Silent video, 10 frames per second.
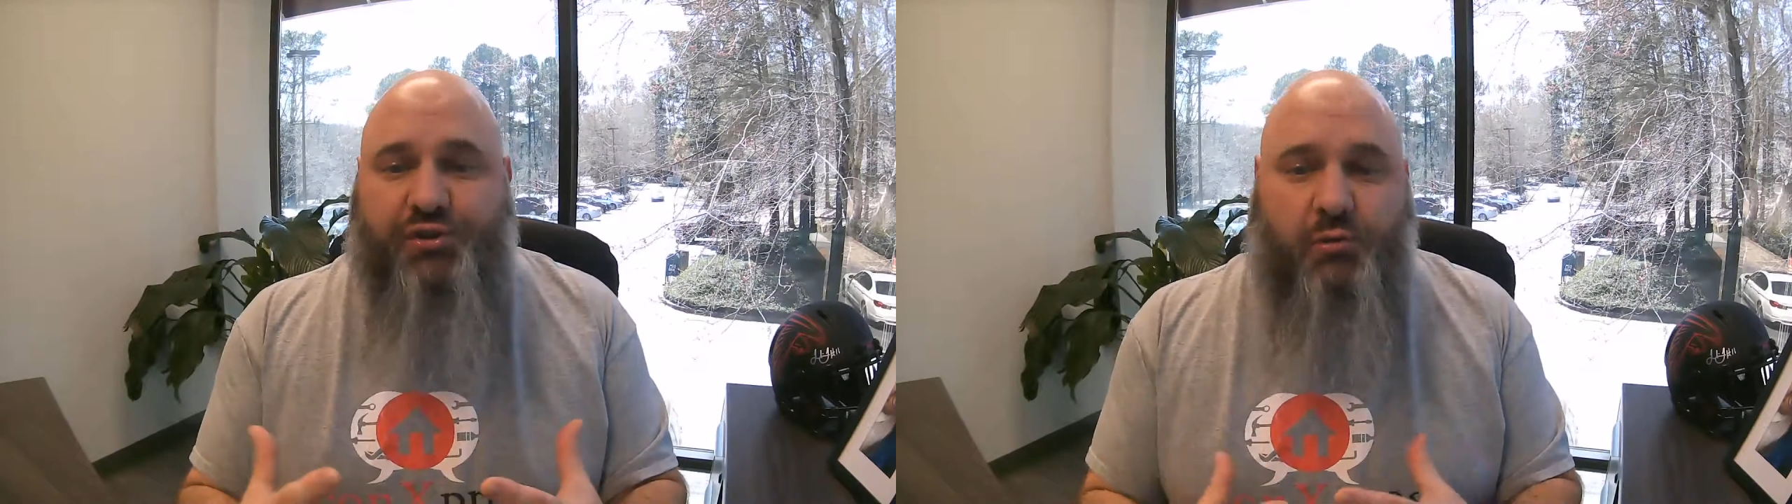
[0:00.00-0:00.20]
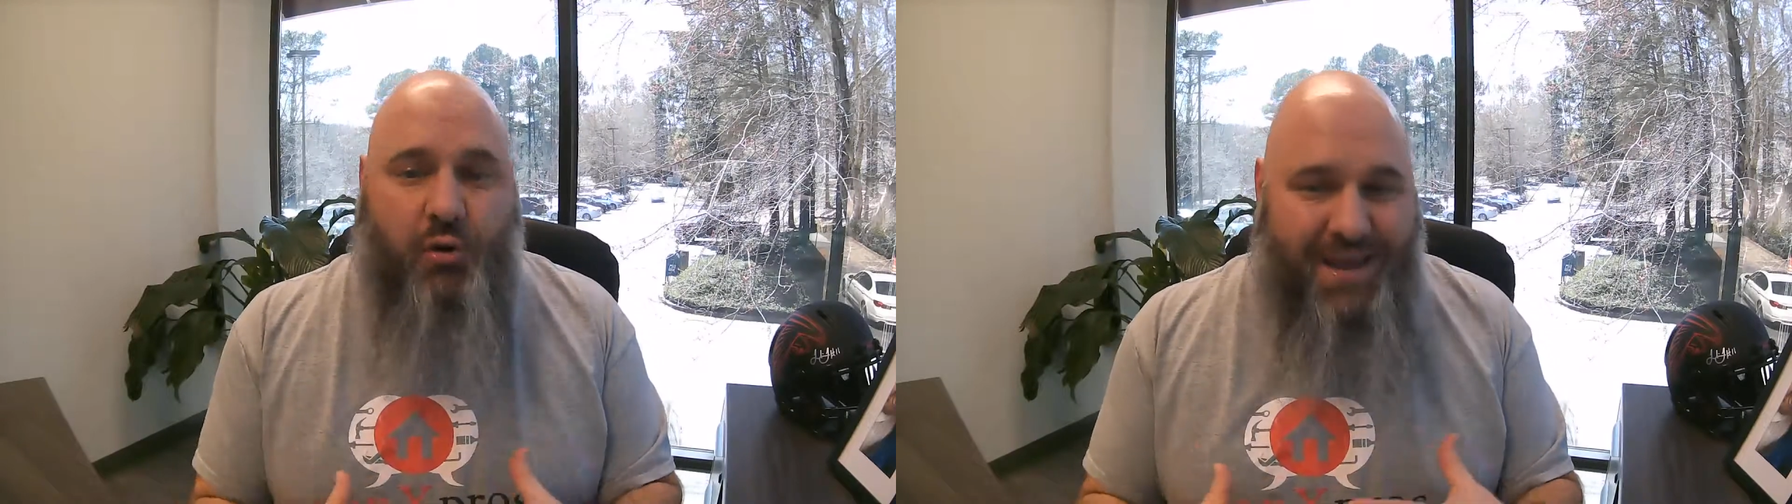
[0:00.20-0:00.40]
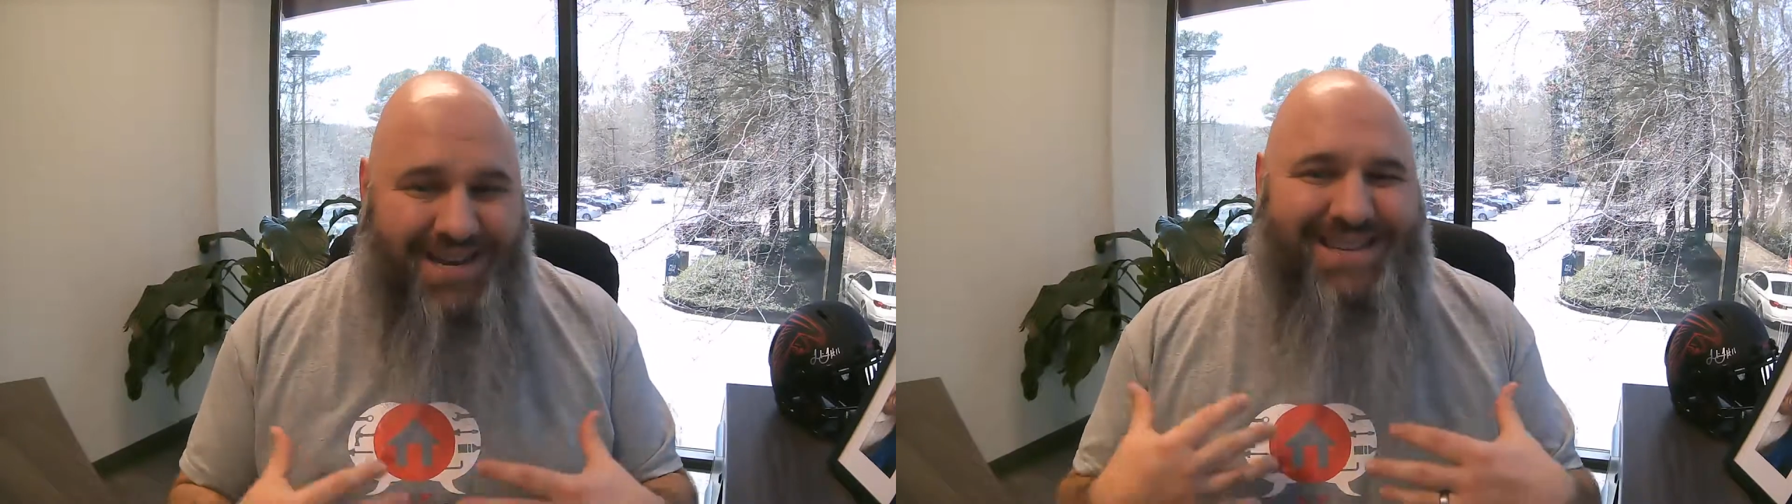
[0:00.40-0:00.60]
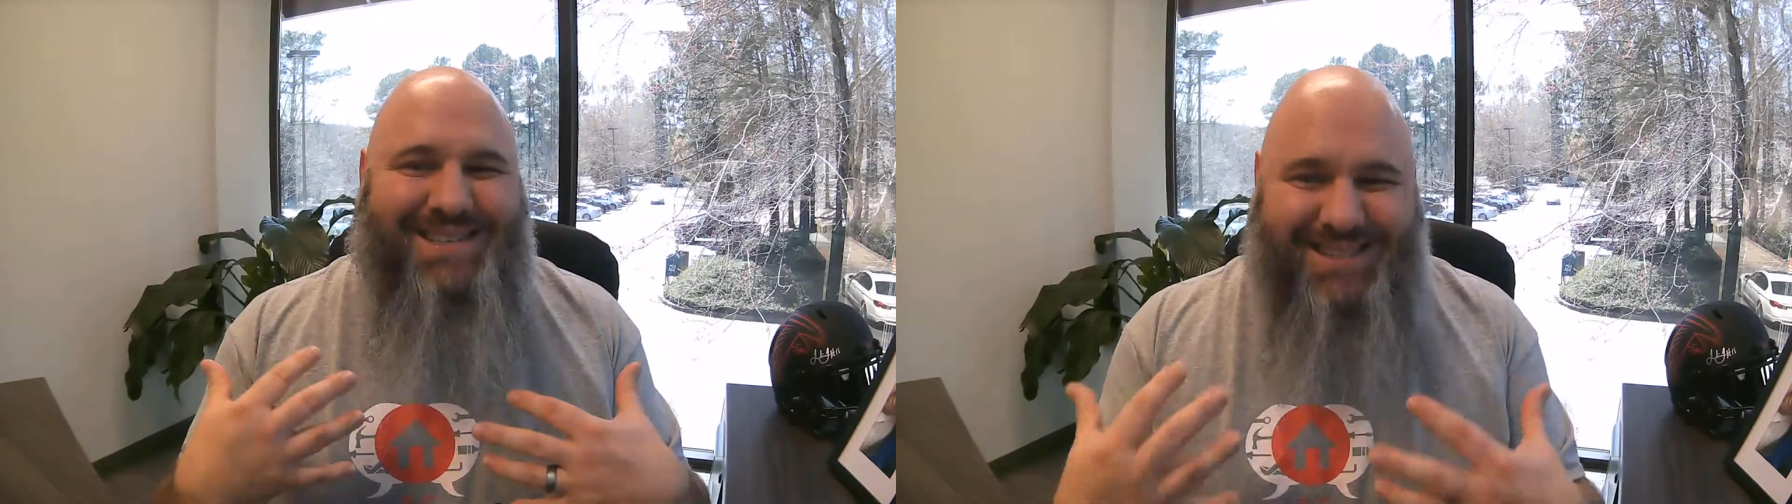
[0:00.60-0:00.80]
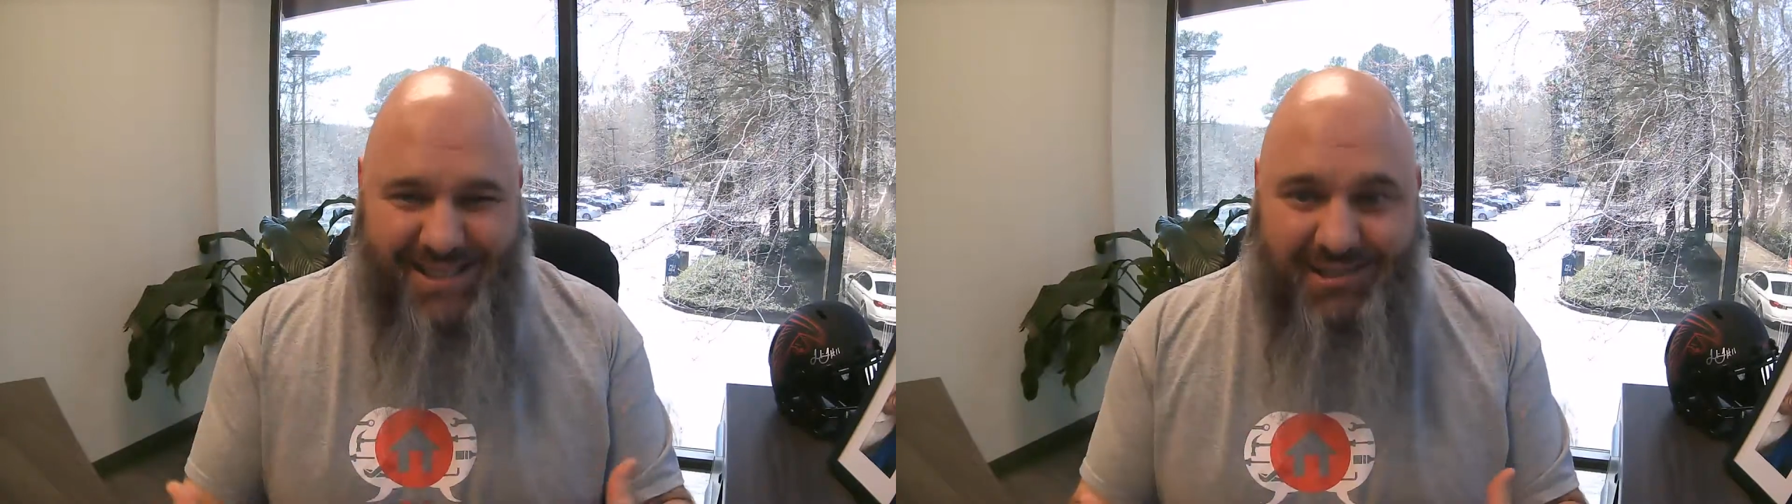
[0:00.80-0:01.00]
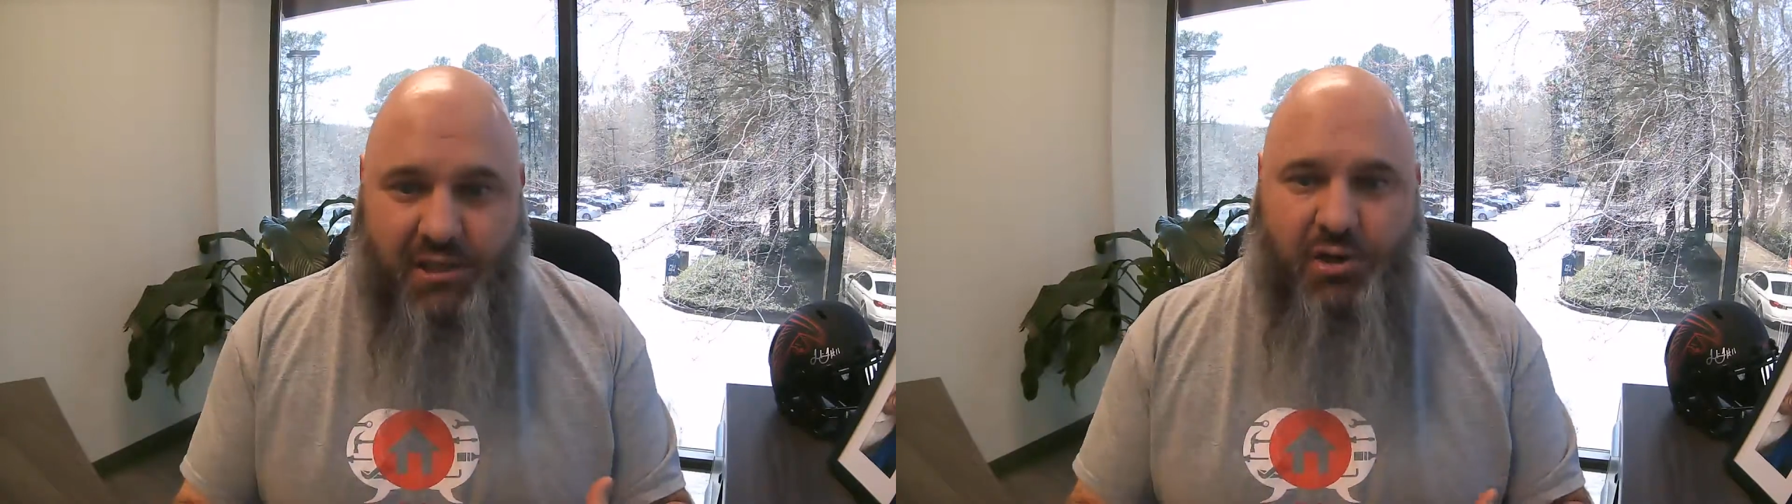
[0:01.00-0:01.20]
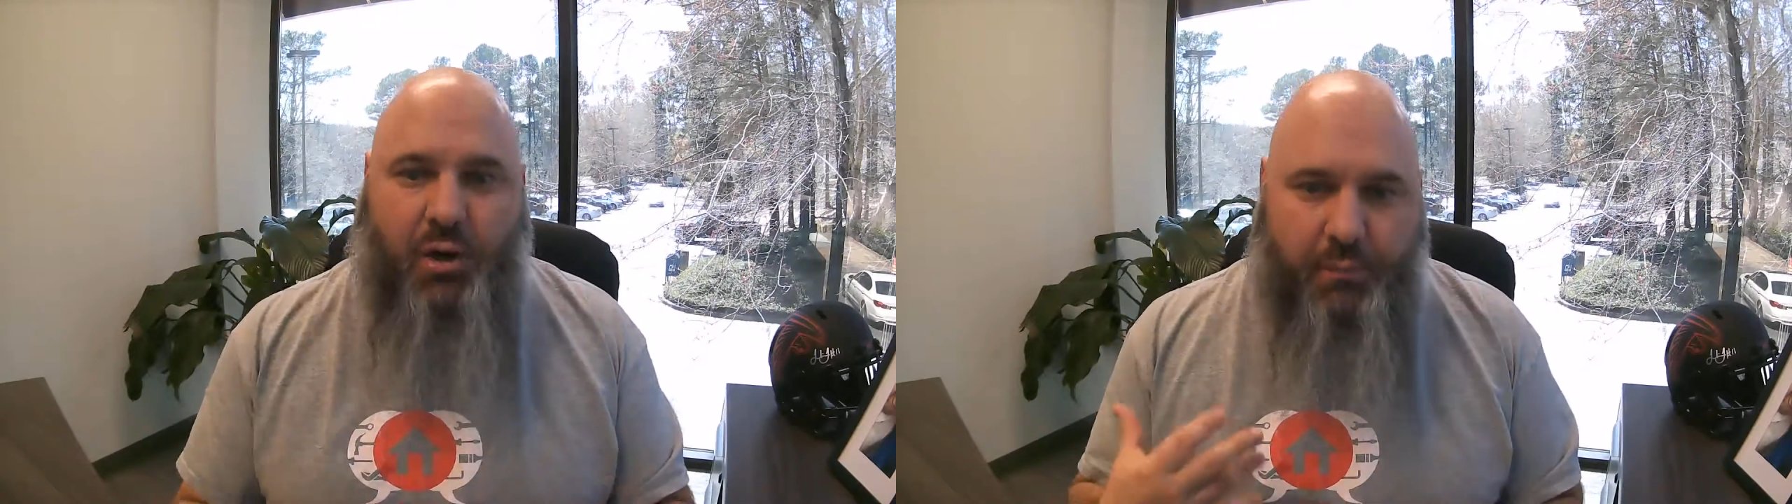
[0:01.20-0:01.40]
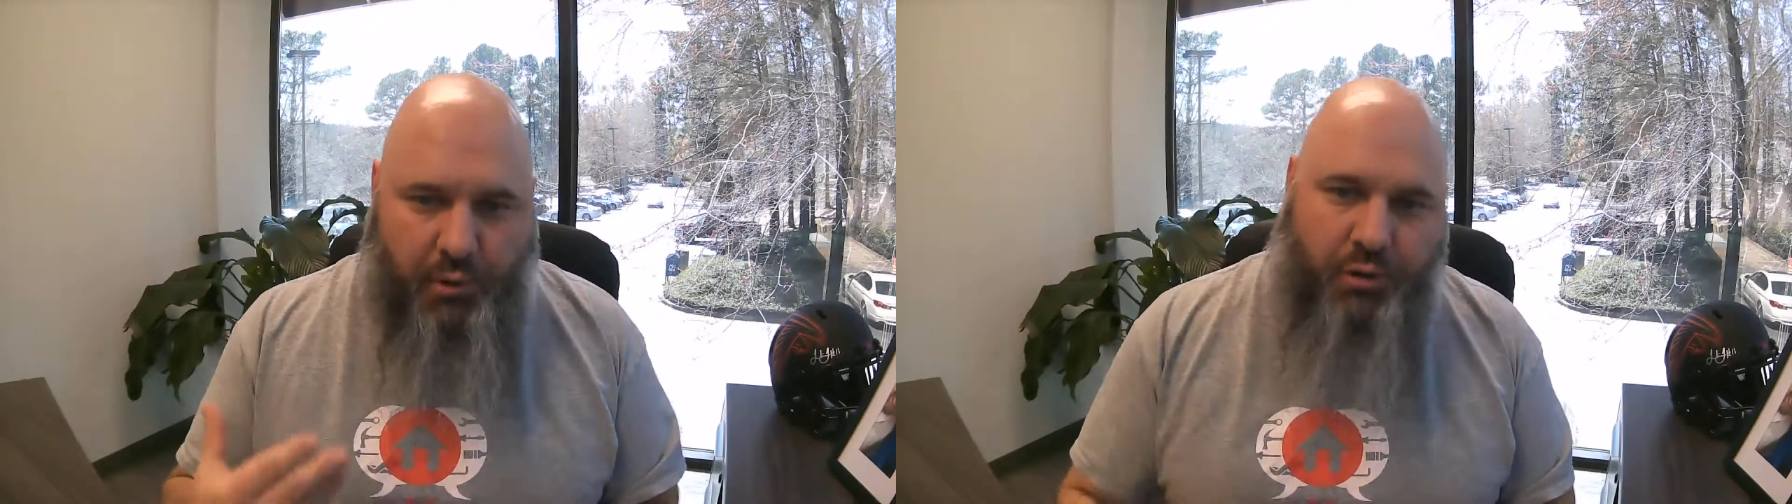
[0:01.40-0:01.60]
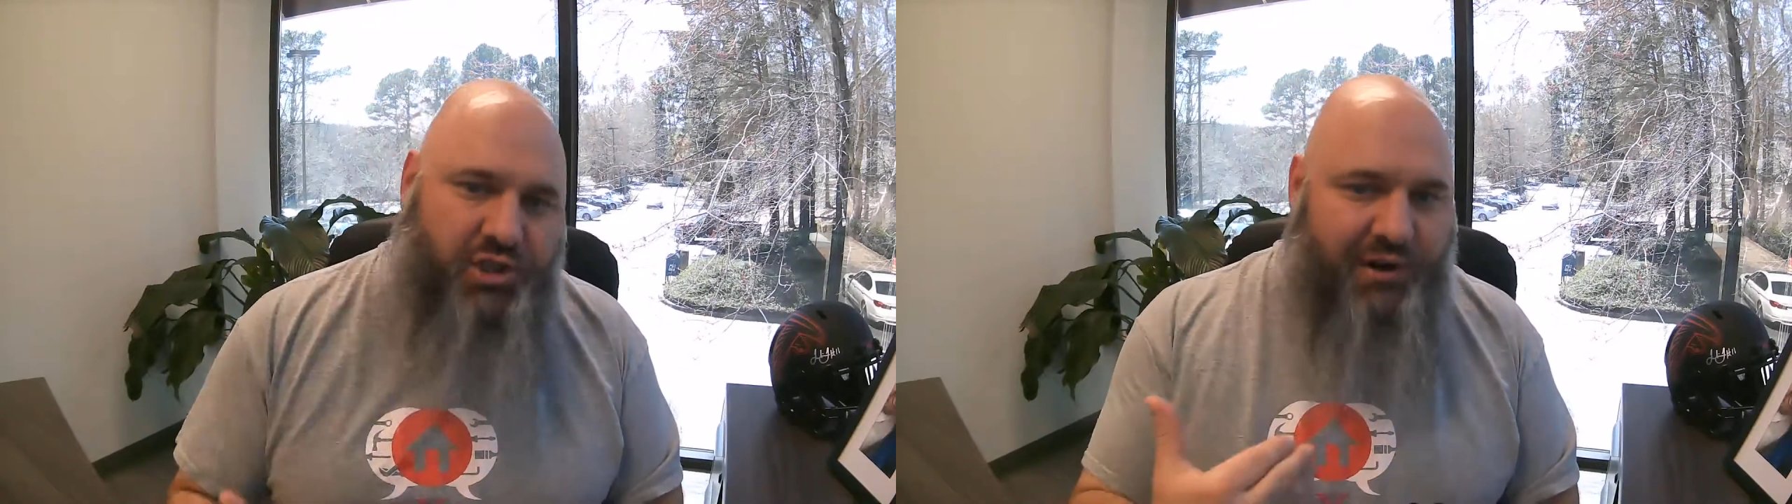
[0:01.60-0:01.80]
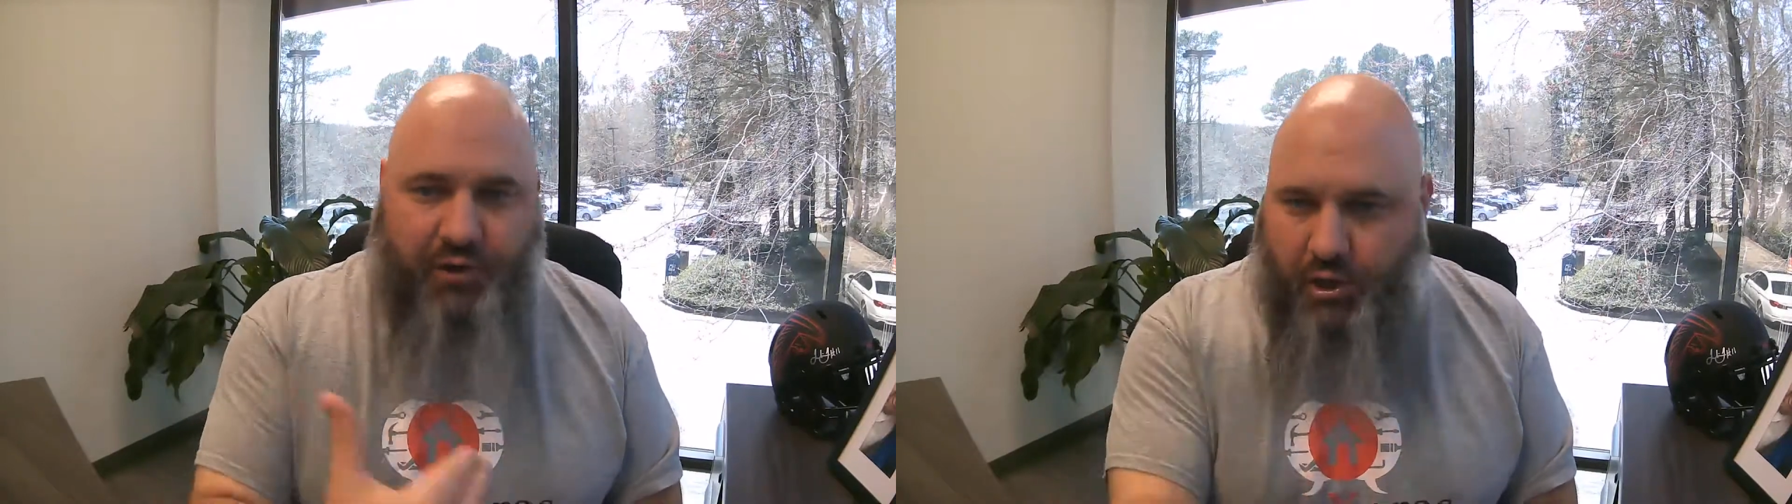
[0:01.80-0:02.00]
to remain consistent in our approach
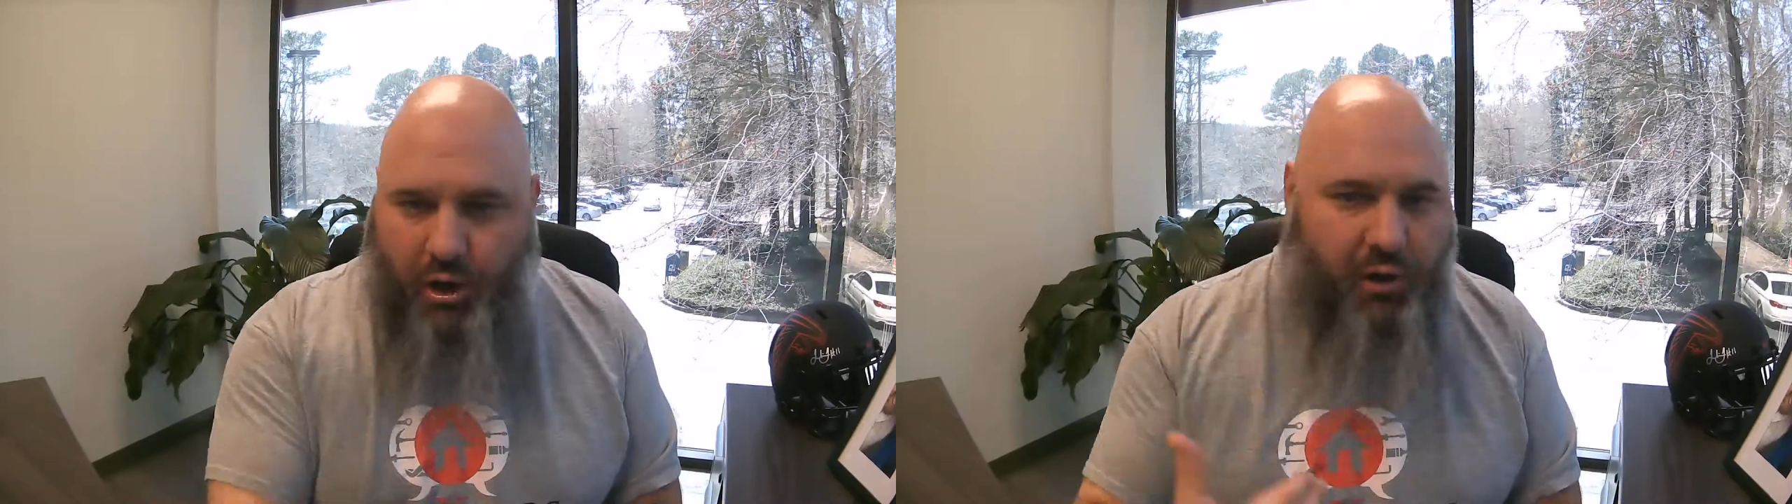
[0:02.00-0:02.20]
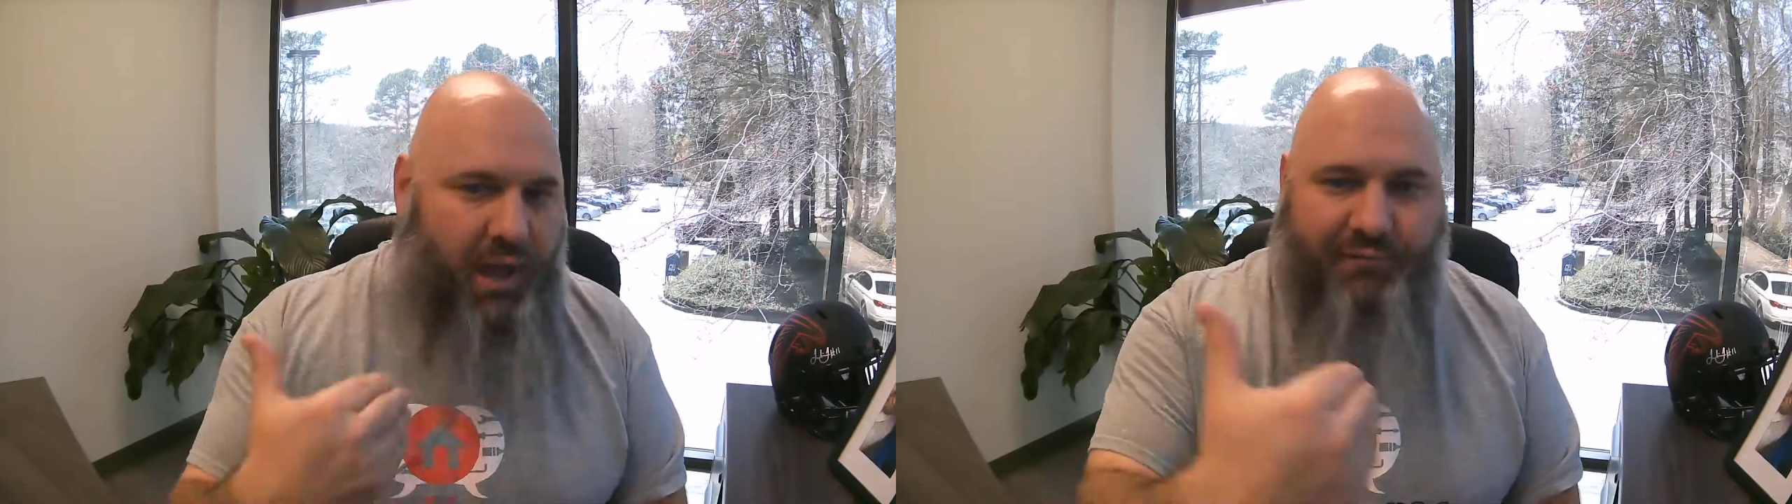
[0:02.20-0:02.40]
every call,